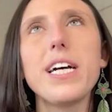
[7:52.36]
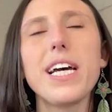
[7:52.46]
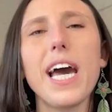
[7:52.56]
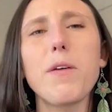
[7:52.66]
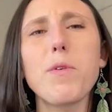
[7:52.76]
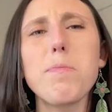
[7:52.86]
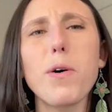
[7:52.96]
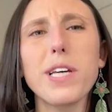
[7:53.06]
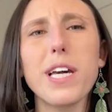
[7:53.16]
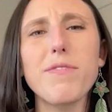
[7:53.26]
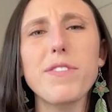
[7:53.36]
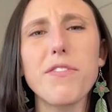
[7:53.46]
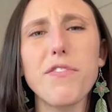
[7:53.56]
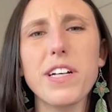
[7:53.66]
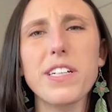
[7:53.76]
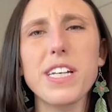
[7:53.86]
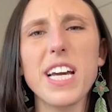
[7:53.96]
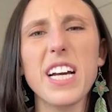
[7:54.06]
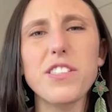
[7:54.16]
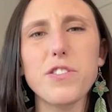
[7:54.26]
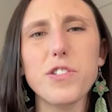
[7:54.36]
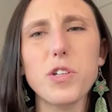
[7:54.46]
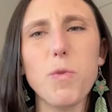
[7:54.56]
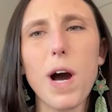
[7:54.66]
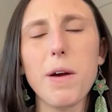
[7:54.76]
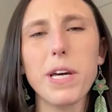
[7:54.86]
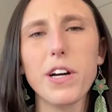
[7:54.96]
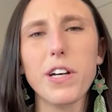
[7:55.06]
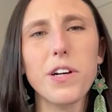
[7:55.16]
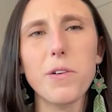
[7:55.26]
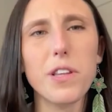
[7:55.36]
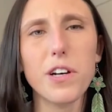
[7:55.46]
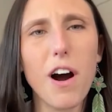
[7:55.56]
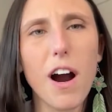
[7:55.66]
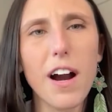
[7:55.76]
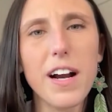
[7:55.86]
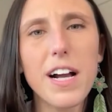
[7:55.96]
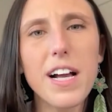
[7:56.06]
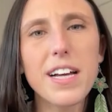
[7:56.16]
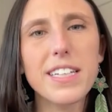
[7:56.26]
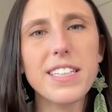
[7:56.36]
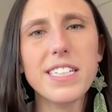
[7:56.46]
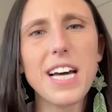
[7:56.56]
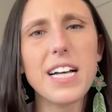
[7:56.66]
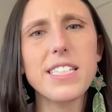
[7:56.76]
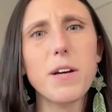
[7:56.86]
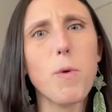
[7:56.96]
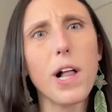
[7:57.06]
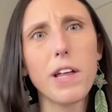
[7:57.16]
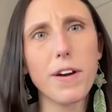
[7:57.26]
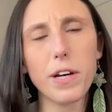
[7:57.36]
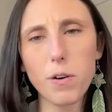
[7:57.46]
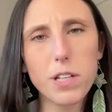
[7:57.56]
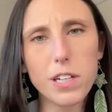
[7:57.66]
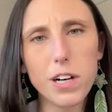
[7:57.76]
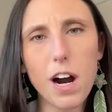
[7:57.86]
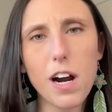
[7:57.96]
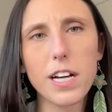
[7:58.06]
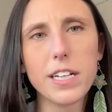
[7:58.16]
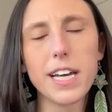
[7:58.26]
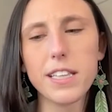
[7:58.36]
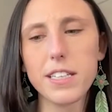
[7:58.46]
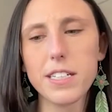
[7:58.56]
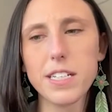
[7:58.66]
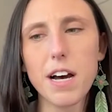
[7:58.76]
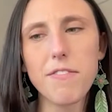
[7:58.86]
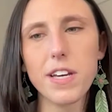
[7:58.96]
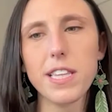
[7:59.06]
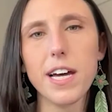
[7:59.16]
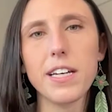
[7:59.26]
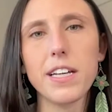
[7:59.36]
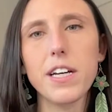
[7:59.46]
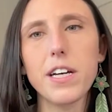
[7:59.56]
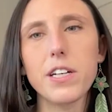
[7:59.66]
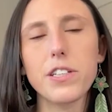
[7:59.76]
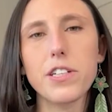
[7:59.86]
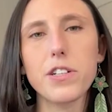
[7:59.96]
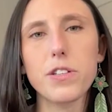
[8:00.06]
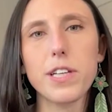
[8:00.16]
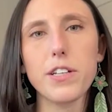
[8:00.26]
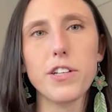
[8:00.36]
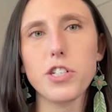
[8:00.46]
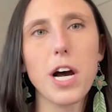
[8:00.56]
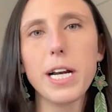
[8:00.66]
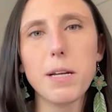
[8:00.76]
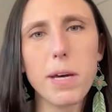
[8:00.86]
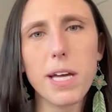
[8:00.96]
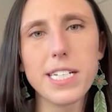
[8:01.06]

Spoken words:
and we both gave different answers to why we couldn't go to the car. The dad said, "Well, if I go to the car and get the stuffy, then there's not going to be any